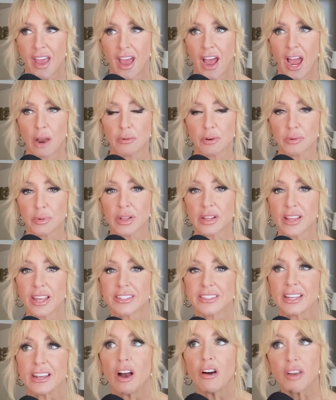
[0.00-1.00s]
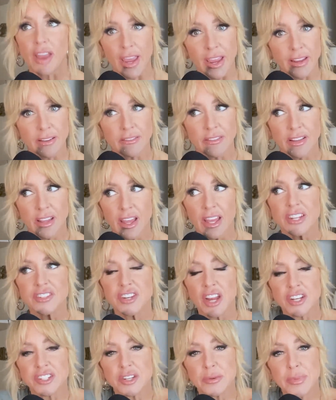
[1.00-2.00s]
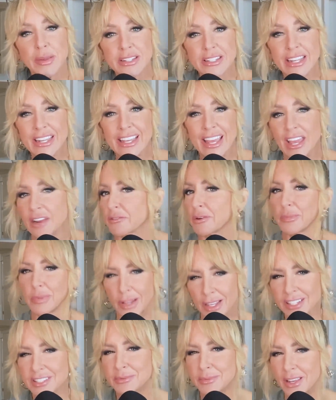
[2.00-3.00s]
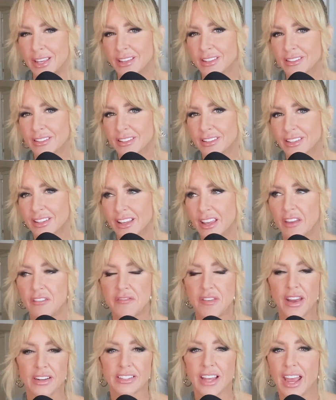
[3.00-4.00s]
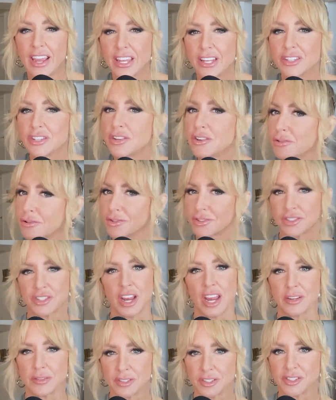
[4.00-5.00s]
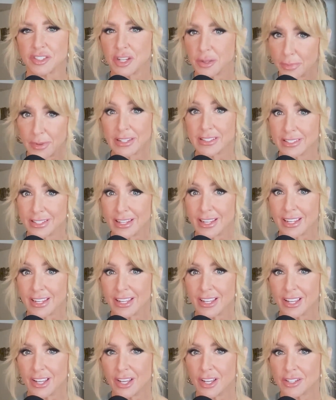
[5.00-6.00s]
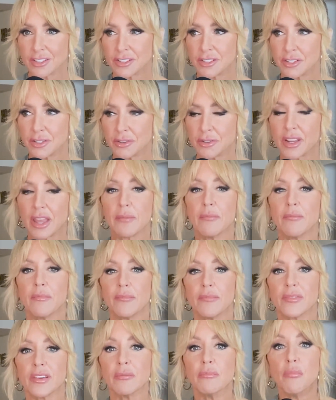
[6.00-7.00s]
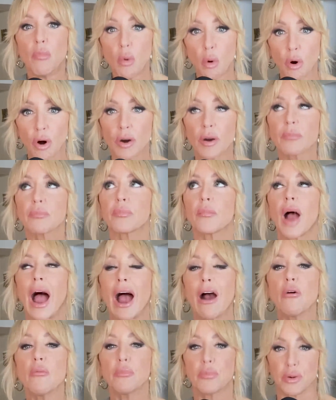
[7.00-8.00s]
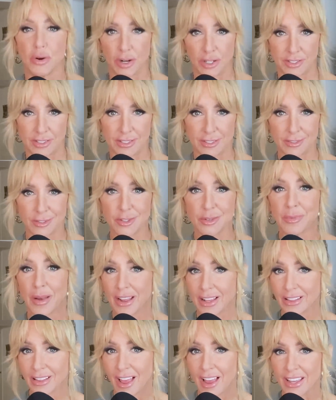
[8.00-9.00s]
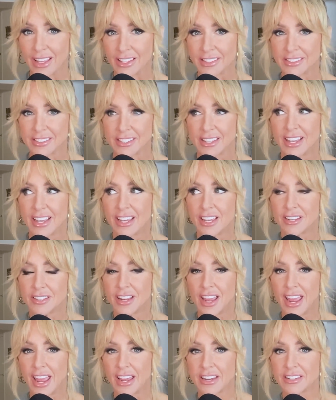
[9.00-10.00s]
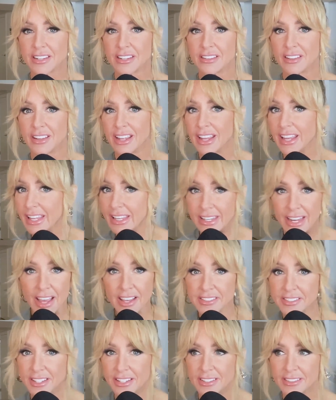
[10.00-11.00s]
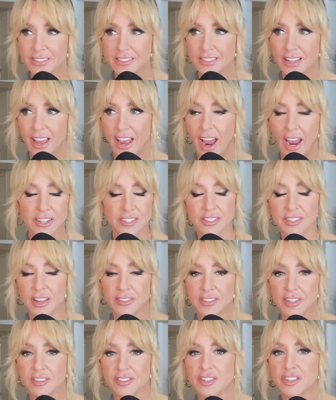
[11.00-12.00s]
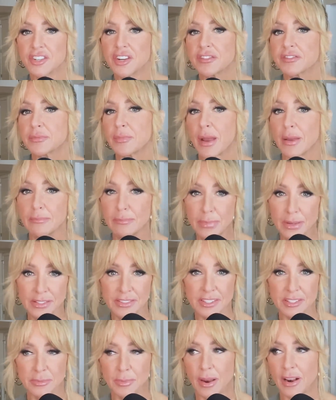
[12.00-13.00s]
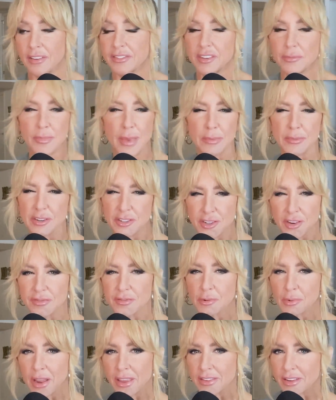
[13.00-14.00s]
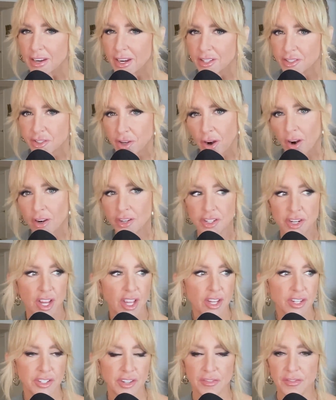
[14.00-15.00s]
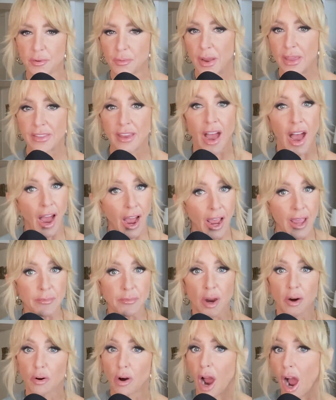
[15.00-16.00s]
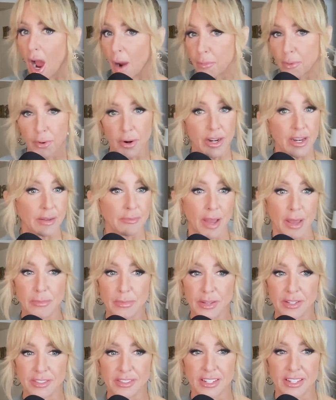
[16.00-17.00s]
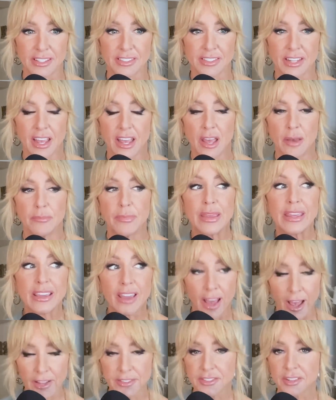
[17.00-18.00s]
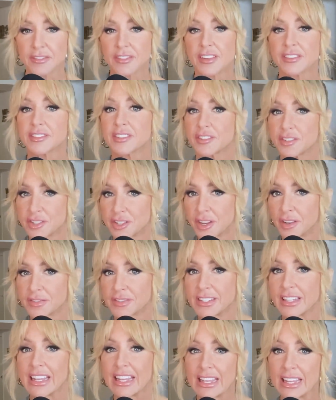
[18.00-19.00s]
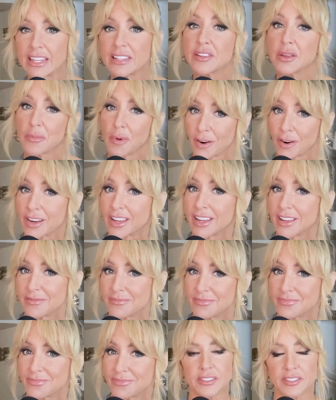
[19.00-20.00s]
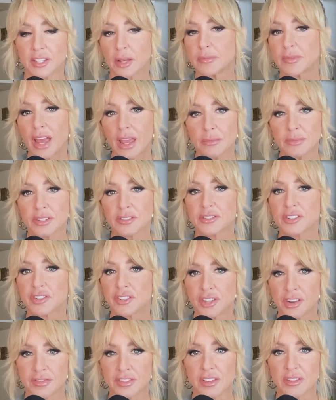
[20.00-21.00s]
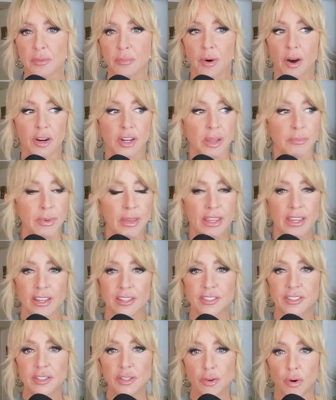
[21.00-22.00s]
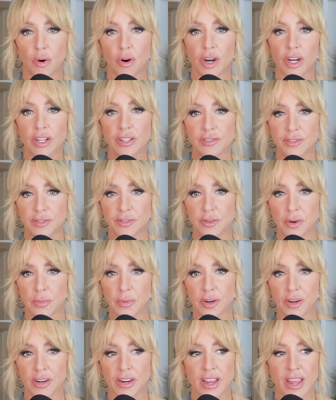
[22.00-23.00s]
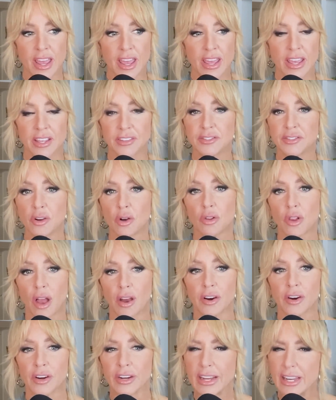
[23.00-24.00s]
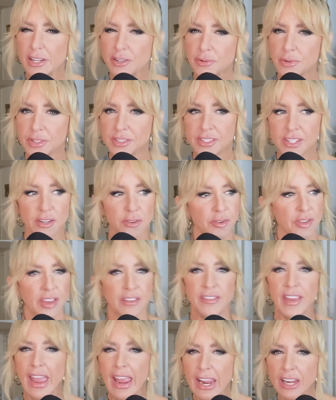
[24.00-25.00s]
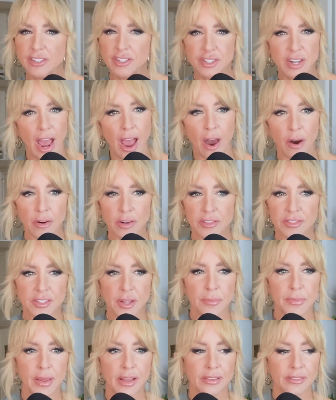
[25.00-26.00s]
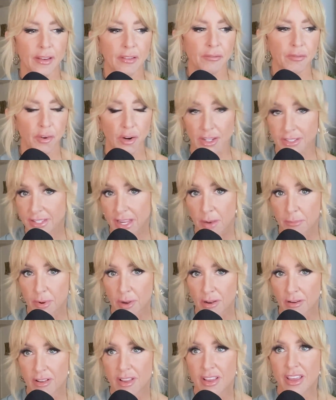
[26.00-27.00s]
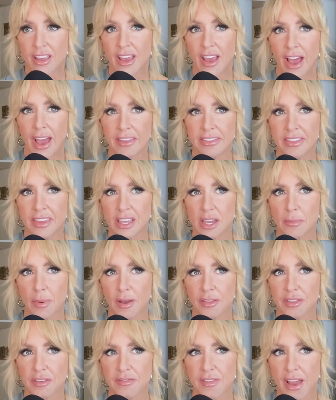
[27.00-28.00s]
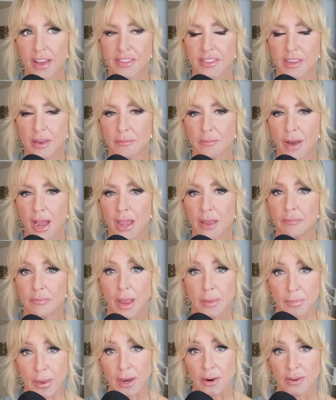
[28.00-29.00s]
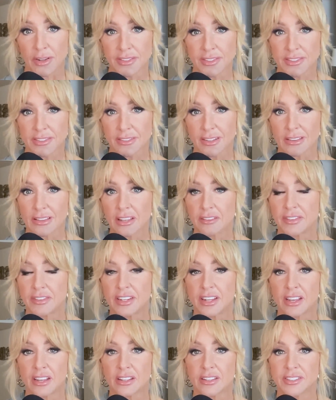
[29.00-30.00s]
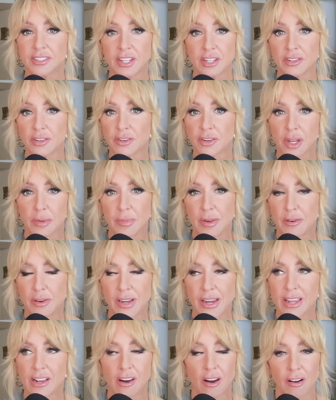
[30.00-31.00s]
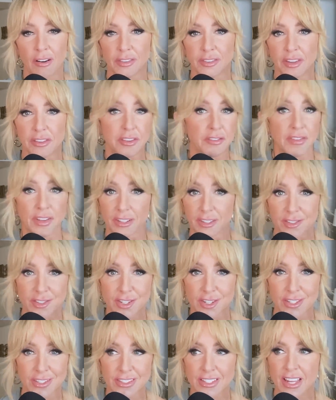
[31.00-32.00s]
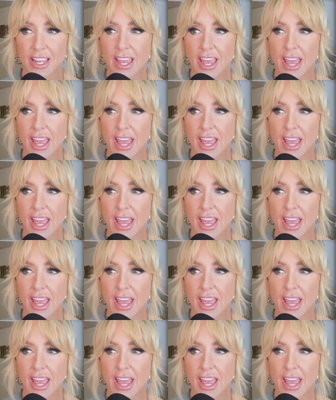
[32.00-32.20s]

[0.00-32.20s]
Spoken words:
I would realize that, okay, ChatGPT can't replace me. In fact, I can use ChatGPT to get more output to my clients. And in essence, I just have to shift my business model. I have to maybe shift the way that I charge, shift the way that I'm operating my business because of this shift in the market. Sometimes there's a shift in the market because your consumer is no longer interested or they've aged out of something. For example, I think about the fact that my parents live in a senior community called the Villages,